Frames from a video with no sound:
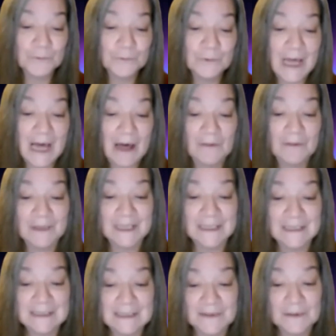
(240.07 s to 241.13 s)
rule out
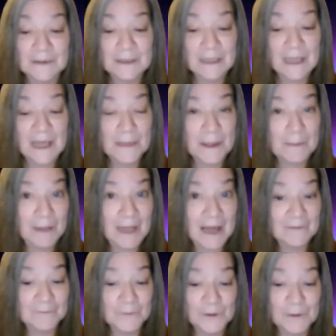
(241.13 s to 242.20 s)
LinkedIn and the
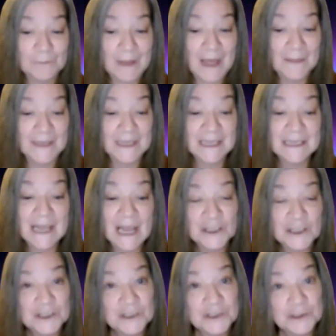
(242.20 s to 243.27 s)
platform and the
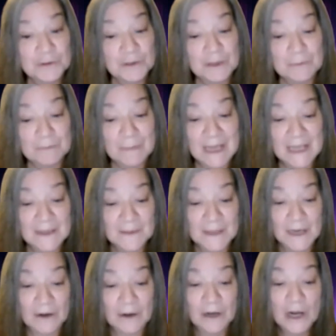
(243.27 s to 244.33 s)
connections you can make
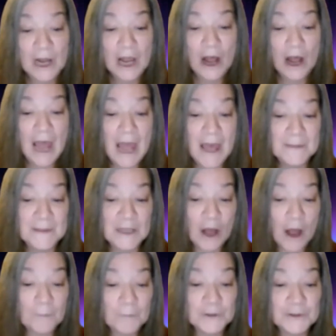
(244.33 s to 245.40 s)
there and the
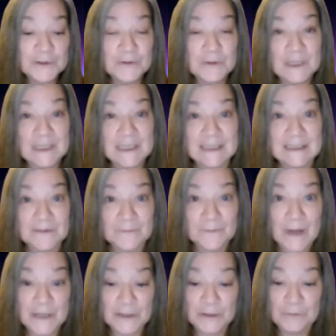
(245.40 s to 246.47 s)
opportunities to
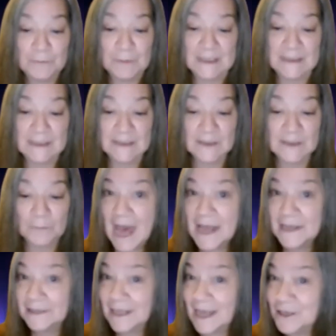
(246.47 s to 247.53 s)
find new business,
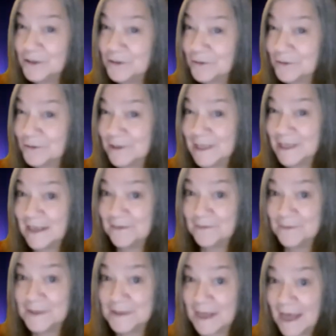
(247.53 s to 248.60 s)
and let your
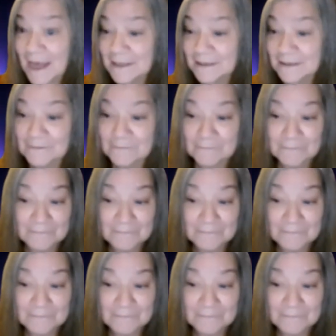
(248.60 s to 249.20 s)
creative side